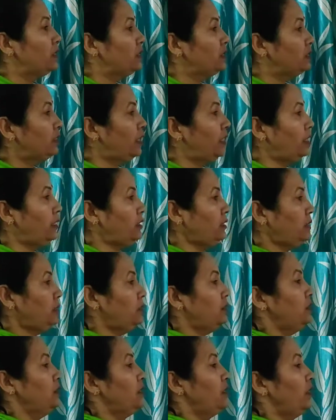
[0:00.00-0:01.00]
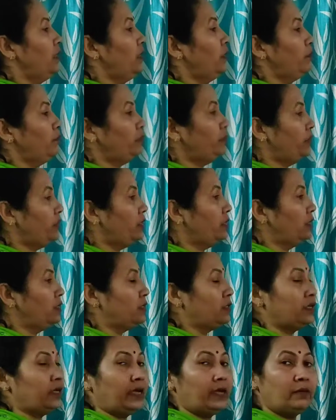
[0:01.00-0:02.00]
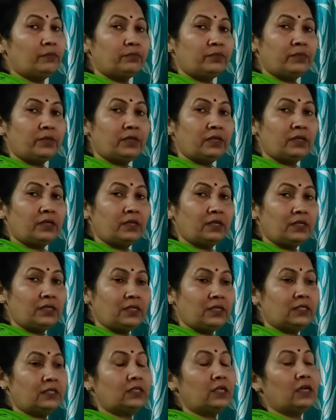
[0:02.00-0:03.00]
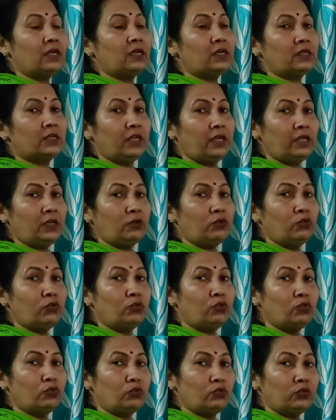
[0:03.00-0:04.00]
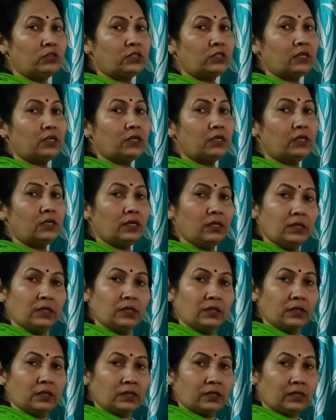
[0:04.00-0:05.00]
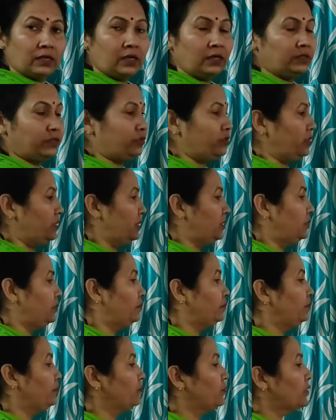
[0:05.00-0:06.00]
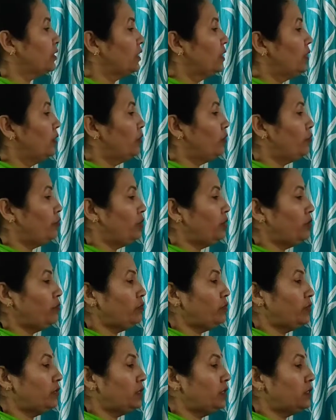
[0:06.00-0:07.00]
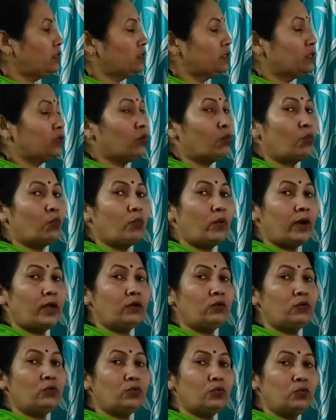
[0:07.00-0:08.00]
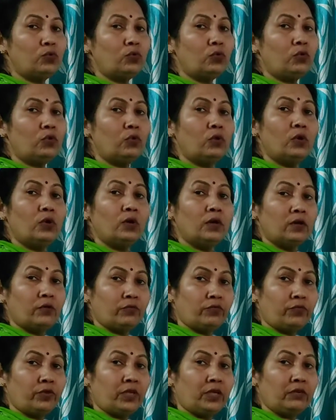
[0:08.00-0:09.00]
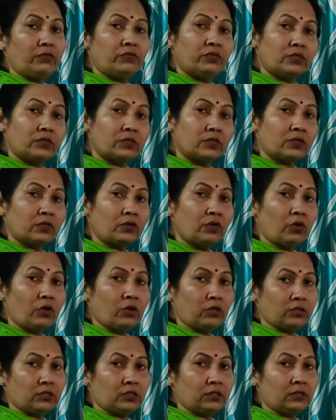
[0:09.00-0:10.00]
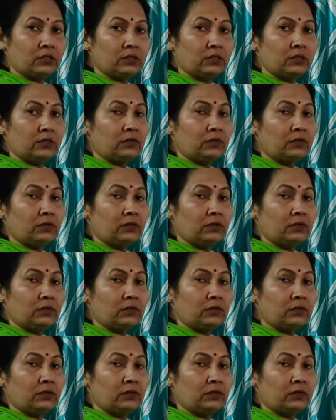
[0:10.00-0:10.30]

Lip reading: Then, emperor. Emperor is a king who rules a country. Weavers, one who weaves cloth.